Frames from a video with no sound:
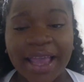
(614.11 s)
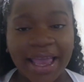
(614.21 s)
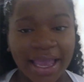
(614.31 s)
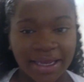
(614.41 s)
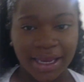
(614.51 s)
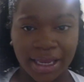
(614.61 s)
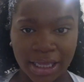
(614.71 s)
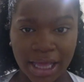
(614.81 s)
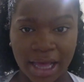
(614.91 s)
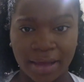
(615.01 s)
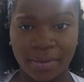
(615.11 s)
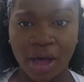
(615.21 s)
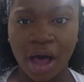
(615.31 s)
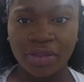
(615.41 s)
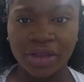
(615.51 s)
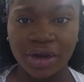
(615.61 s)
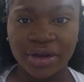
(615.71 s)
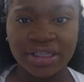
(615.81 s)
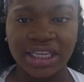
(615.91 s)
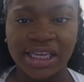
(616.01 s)
and he um, called the
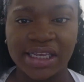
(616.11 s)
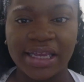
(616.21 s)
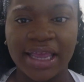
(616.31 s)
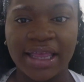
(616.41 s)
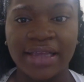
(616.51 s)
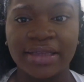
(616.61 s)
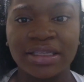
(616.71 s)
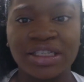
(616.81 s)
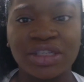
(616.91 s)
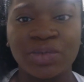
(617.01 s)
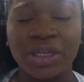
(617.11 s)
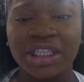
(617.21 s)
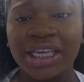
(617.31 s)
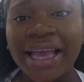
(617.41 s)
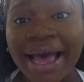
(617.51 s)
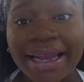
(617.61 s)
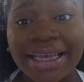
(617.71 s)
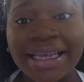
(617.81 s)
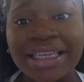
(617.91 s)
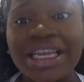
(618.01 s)
nurse in, and she, when she got
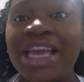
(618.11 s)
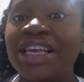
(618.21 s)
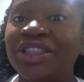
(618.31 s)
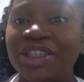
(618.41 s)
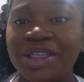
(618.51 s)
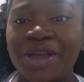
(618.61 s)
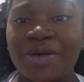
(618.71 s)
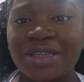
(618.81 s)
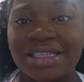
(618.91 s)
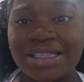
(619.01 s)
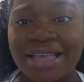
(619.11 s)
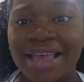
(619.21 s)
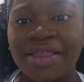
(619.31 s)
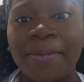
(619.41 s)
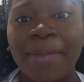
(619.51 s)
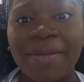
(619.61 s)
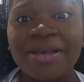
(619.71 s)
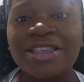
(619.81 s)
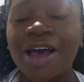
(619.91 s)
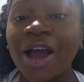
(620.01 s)
in, she noticed that the
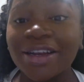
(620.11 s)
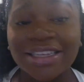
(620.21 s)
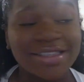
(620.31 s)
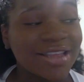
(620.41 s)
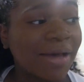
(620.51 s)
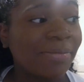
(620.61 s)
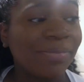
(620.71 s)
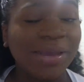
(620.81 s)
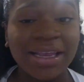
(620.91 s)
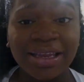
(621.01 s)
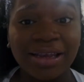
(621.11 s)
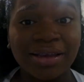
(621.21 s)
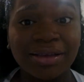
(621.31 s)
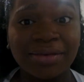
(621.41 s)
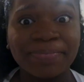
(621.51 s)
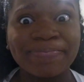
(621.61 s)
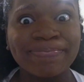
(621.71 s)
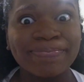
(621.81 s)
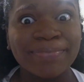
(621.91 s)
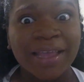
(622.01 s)
baby's heart had stopped beating.
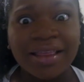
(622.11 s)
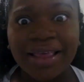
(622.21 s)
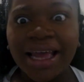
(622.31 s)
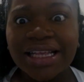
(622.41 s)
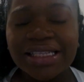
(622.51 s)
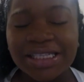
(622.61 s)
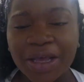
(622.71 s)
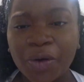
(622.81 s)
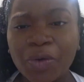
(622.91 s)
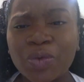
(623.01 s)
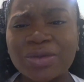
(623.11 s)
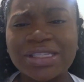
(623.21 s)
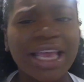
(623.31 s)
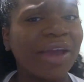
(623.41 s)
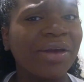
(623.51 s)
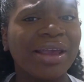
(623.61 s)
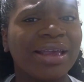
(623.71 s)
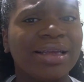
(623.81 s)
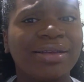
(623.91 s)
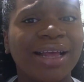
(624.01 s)
That is so
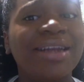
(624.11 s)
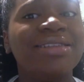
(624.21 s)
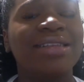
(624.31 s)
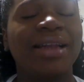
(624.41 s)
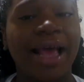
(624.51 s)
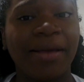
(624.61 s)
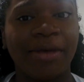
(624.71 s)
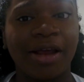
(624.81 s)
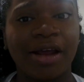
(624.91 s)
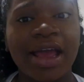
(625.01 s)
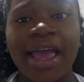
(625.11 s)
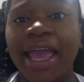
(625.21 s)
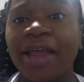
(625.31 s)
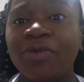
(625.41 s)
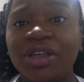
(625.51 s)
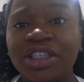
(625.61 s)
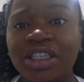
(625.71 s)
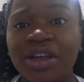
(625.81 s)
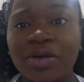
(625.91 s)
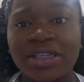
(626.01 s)
scary. That is a nightmare. And when she
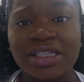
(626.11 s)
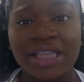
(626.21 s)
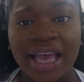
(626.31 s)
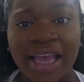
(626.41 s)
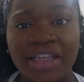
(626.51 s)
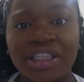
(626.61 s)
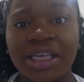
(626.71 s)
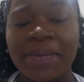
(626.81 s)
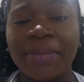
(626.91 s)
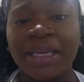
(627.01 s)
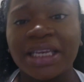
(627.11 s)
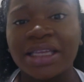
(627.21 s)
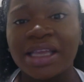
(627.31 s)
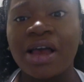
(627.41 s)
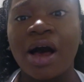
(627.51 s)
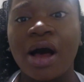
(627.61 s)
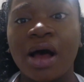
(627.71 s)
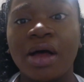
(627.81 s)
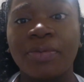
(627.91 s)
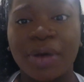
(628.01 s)
noticed that, she immediately
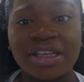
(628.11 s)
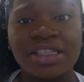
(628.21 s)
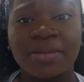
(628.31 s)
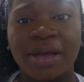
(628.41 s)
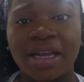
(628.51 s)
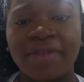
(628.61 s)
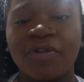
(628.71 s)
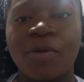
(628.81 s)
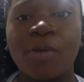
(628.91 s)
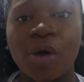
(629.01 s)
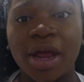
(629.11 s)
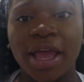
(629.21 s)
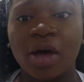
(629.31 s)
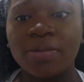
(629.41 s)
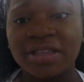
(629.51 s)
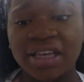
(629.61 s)
called, pressed the button for more help to